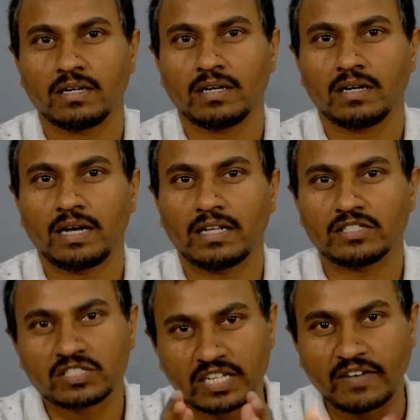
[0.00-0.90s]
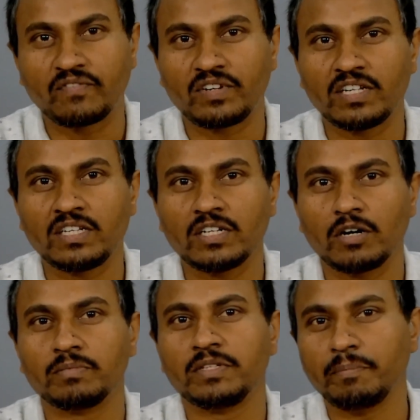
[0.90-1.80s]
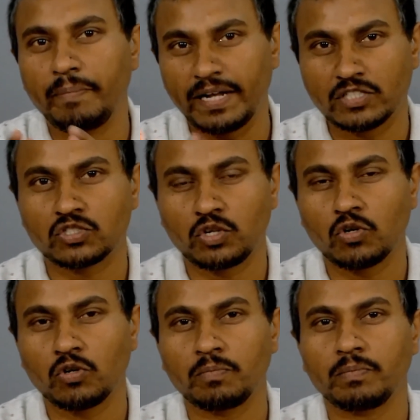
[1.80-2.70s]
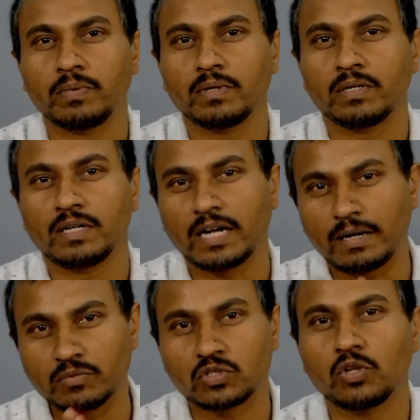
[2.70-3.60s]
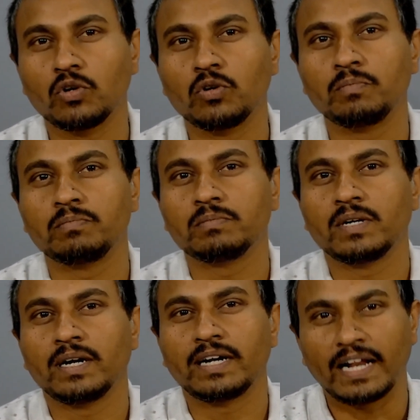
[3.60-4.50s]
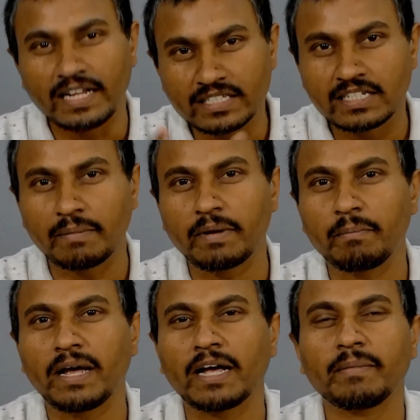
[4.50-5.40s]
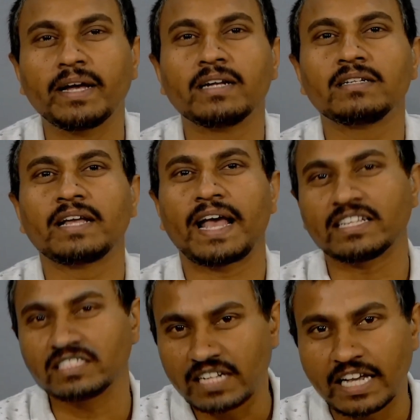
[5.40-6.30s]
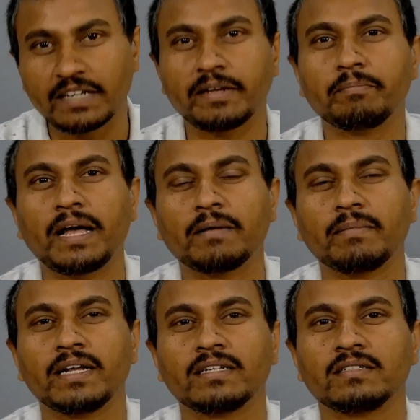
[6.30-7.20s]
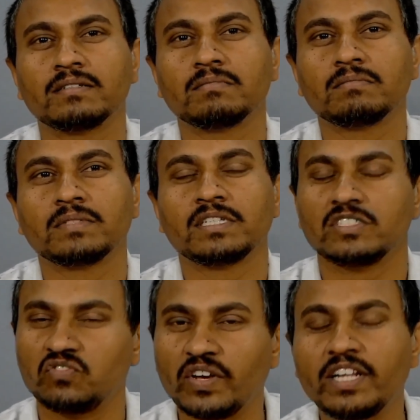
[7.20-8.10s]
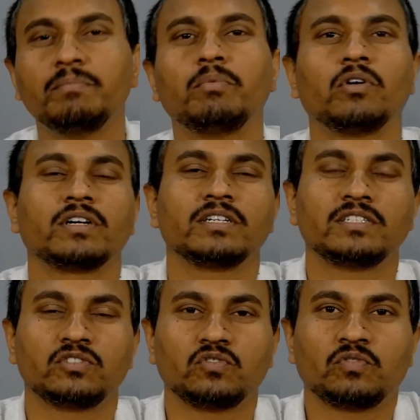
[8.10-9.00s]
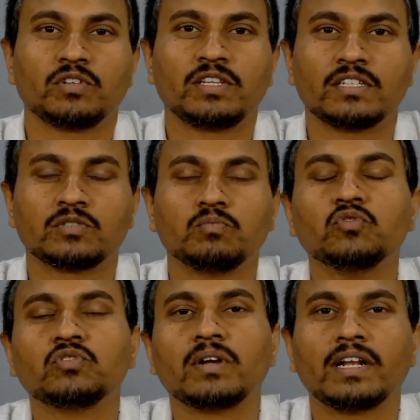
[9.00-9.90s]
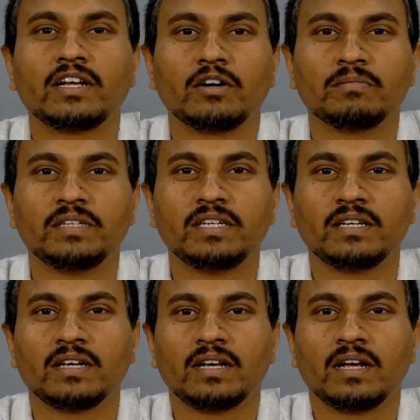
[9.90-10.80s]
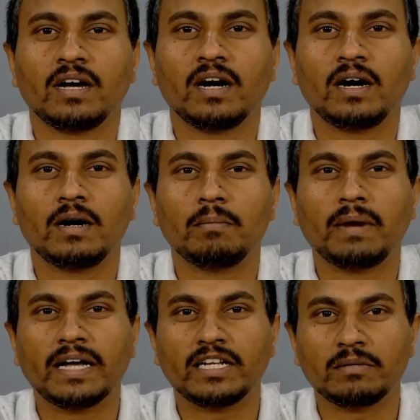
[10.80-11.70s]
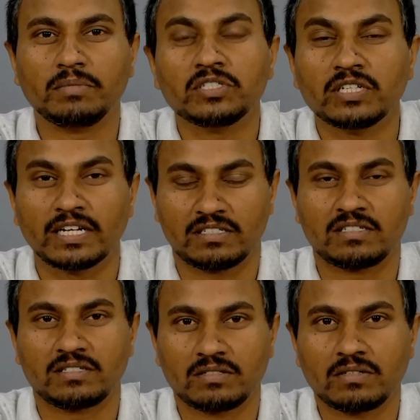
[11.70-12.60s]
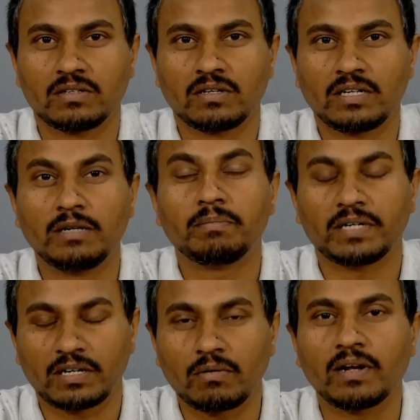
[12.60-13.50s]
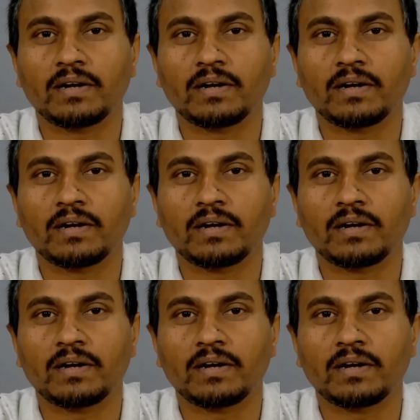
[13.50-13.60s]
and safety of the bench slope, dump slope, tailings dam embankment, Ash-Dyke embankment is very important issue for the smooth running of the mining business in particular.